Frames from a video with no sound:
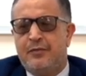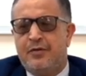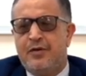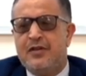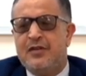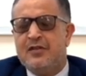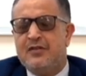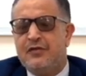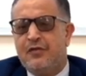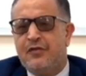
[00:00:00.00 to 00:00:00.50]

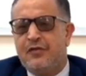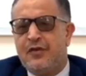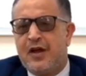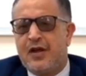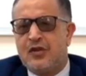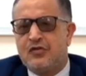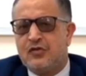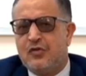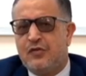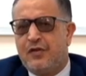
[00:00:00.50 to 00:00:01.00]
Presence of
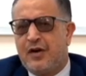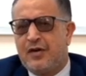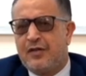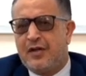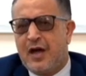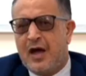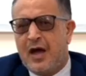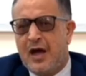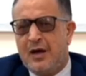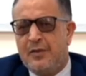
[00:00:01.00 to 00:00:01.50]
rash over the
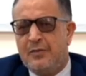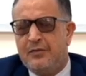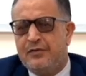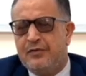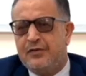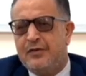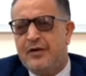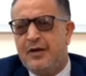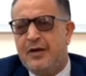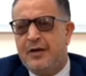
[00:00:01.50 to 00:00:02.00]

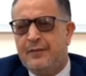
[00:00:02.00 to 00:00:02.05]
arms